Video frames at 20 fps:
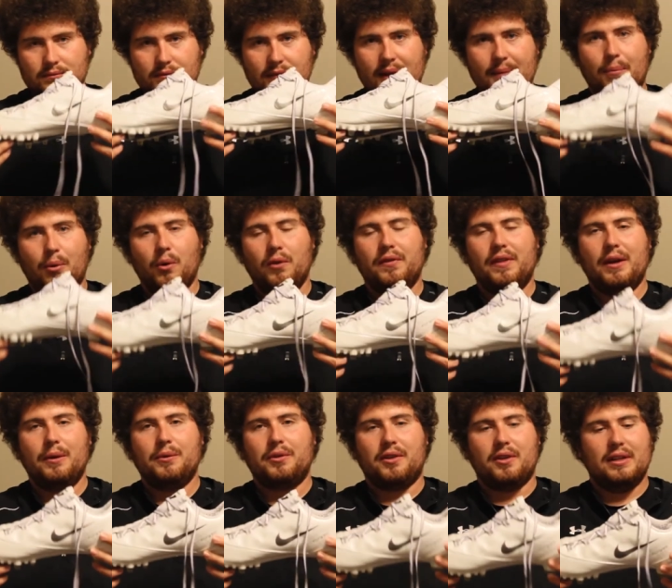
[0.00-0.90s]
Important
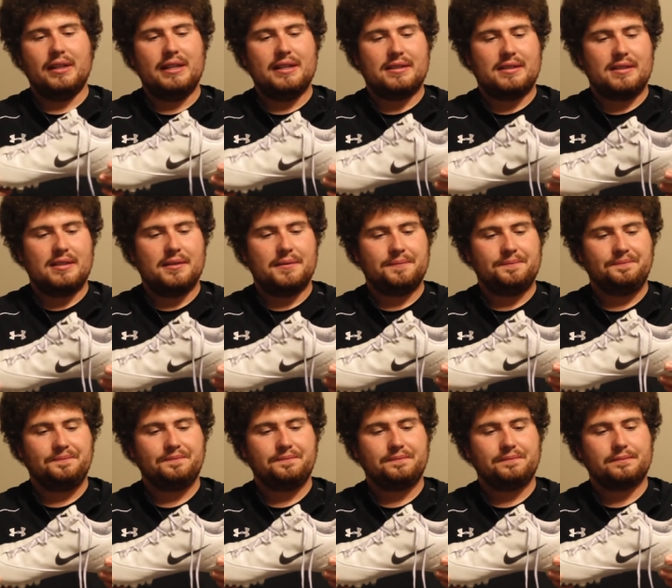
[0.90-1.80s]
thing with cleats,
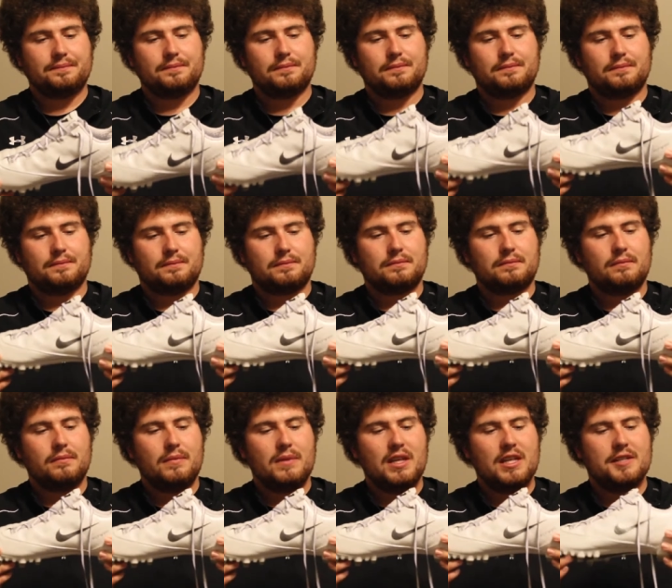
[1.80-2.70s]

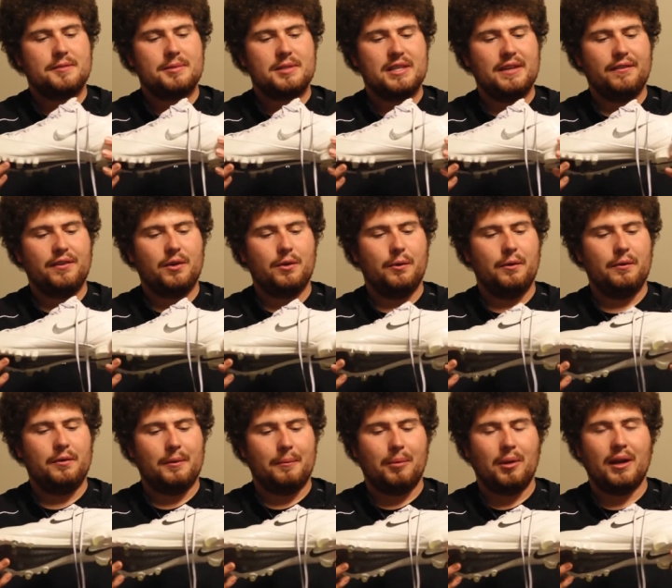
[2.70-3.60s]
specifically
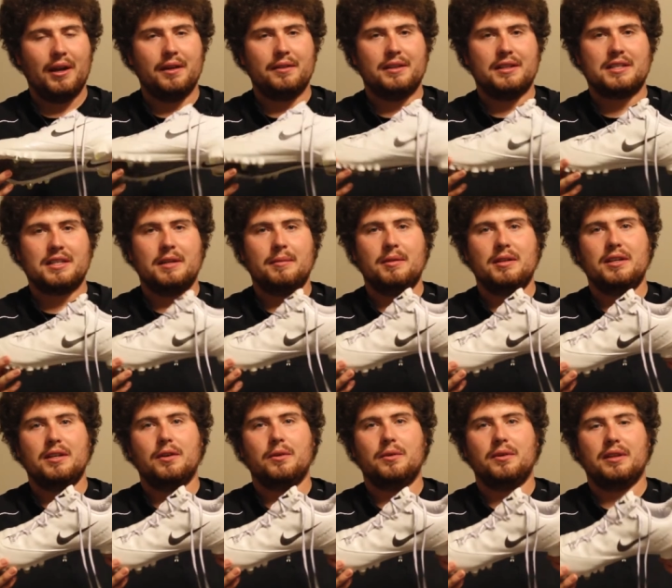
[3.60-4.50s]
with a player that's going to be
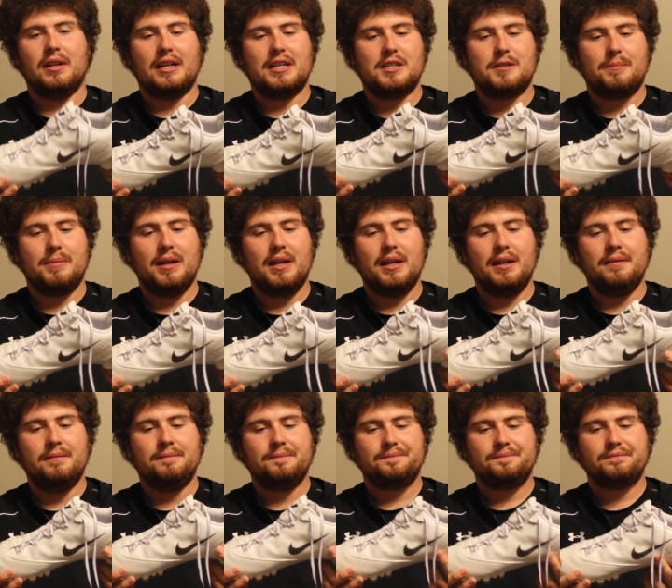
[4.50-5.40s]
dealing with a lot of
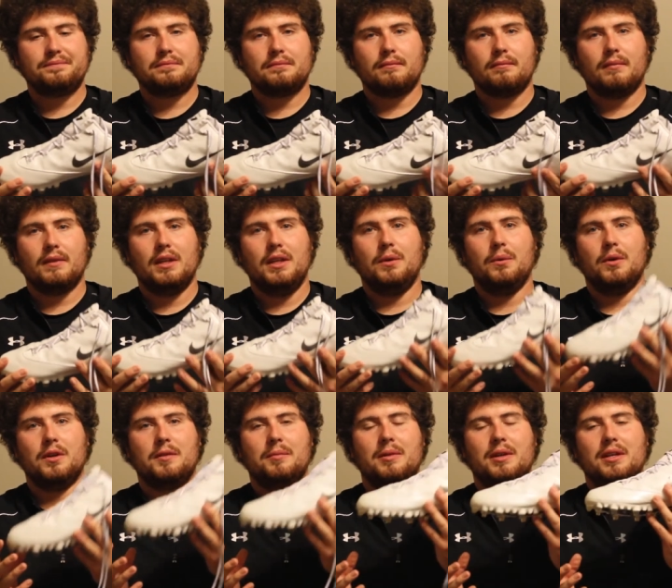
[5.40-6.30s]
speed, you
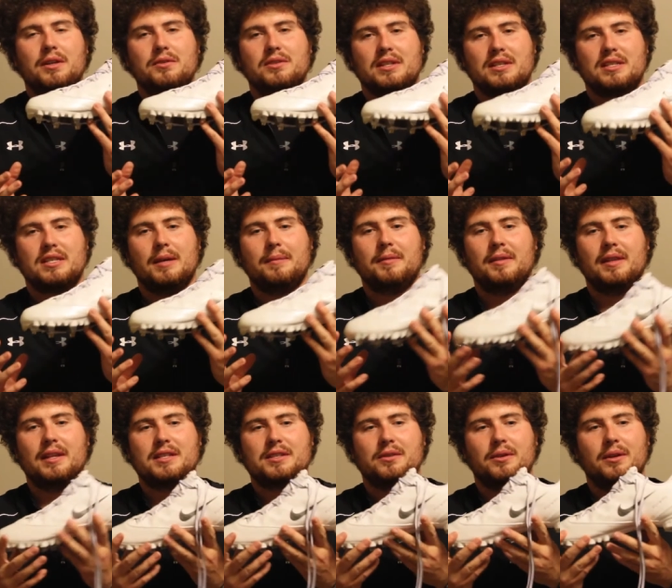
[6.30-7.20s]
want to be using something
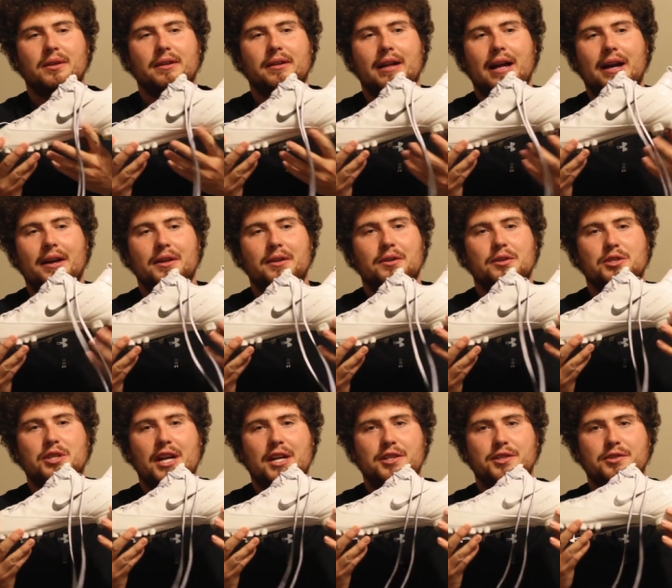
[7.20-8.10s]
that's going to allow you to
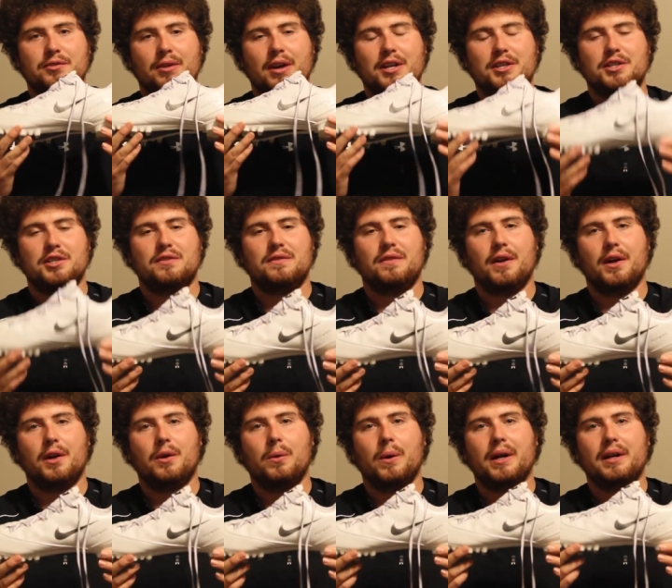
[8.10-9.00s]
change directions
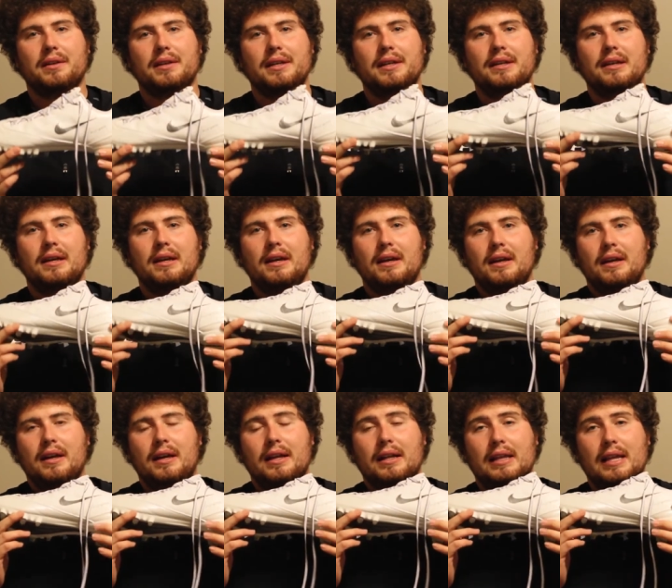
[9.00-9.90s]
very quickly
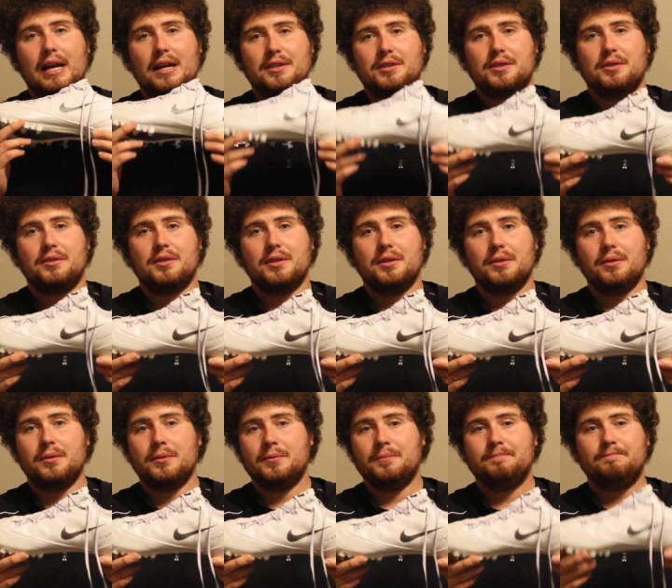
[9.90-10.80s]
and allows you
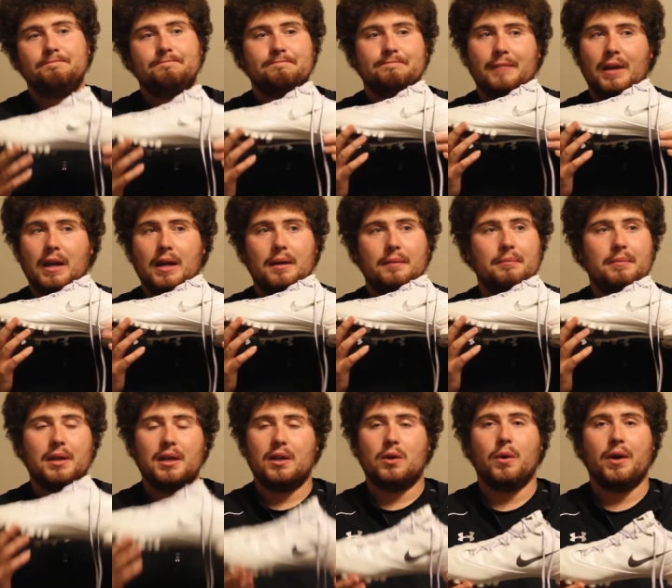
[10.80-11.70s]
to uh,
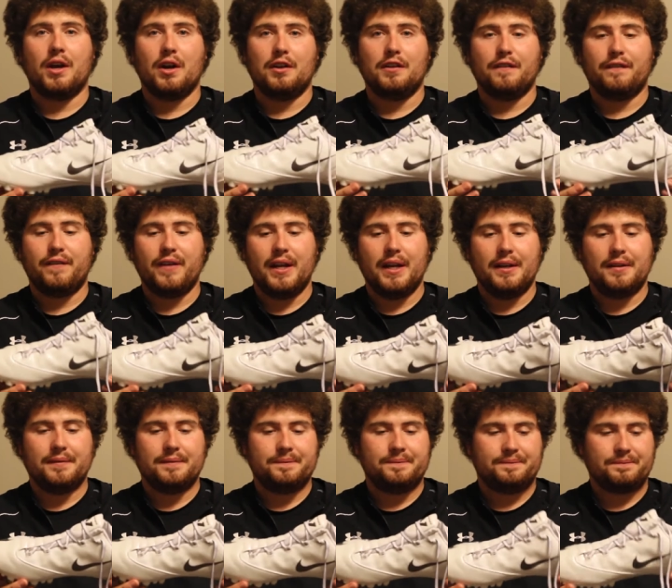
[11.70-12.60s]
be quick on your
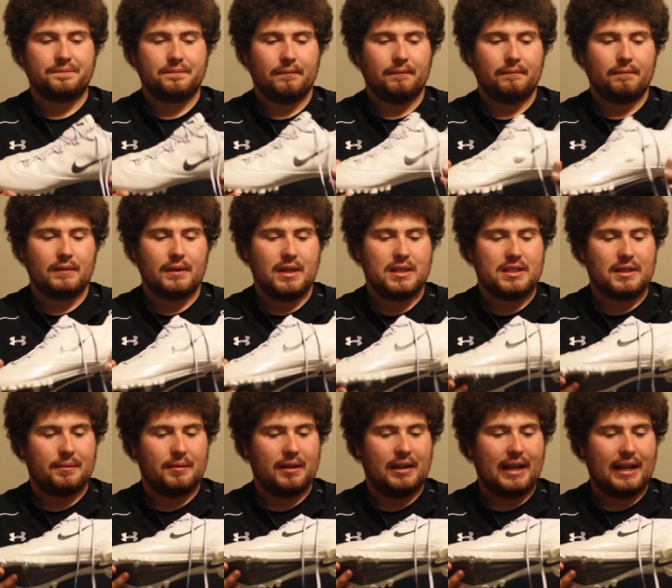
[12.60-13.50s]
feet
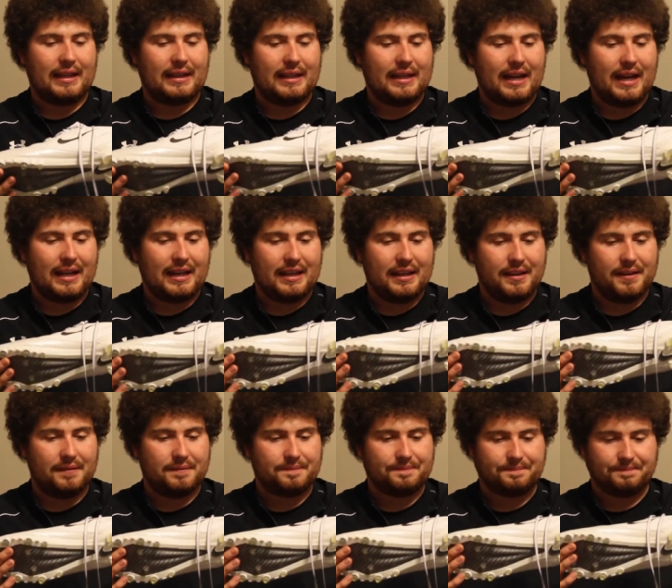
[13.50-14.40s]
something like the
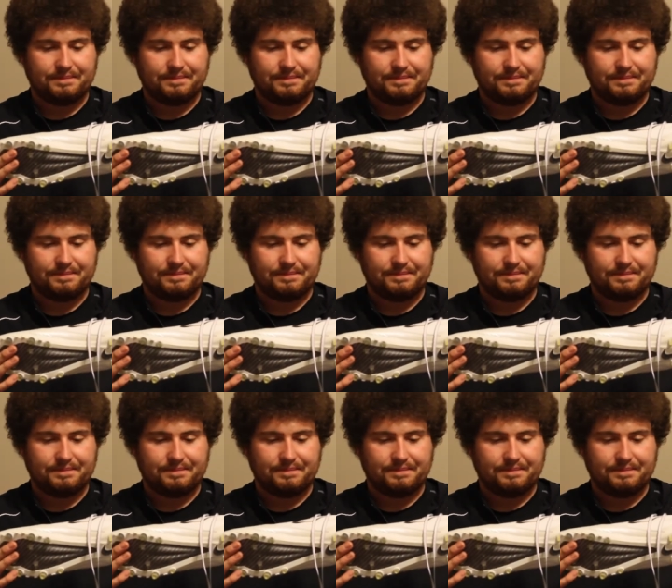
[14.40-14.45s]
Nike